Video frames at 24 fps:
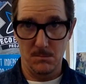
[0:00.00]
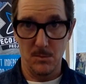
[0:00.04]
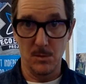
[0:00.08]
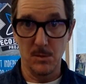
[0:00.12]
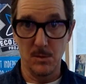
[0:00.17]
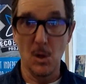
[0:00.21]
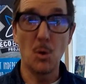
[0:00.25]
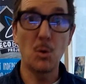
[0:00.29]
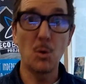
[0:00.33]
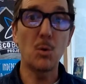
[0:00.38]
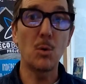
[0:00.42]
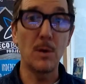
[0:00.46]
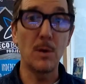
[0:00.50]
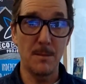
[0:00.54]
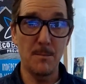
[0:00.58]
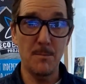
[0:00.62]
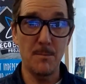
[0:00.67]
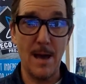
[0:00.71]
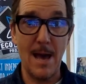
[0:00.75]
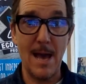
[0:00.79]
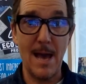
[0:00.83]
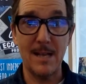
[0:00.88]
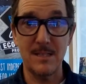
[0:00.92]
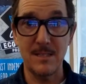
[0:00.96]
local
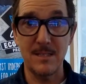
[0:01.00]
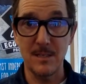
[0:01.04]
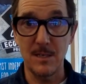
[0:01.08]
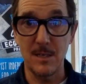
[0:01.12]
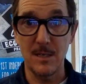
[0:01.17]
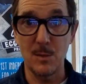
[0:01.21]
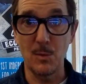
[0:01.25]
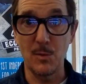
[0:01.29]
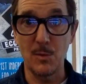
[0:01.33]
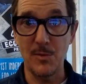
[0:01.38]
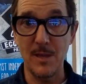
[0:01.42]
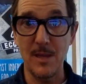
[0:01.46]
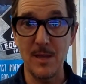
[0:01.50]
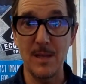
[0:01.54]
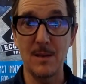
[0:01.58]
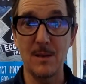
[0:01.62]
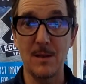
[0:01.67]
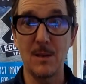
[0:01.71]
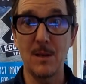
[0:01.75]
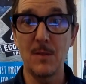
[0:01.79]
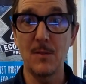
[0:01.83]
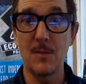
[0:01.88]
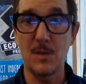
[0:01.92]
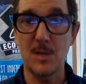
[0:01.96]
impacts there
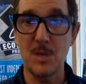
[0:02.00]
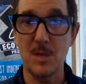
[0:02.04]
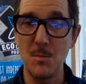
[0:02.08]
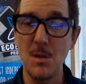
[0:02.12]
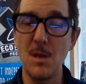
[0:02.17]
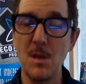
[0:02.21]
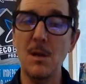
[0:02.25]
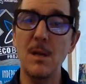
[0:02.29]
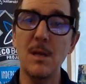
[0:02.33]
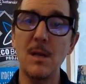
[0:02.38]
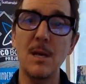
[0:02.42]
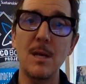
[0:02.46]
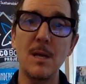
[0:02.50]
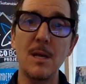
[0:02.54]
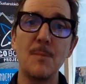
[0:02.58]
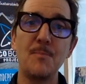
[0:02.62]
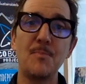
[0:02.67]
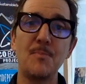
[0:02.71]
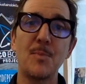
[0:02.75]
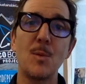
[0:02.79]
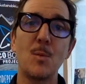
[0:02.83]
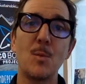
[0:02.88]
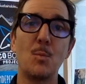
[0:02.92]
within the community,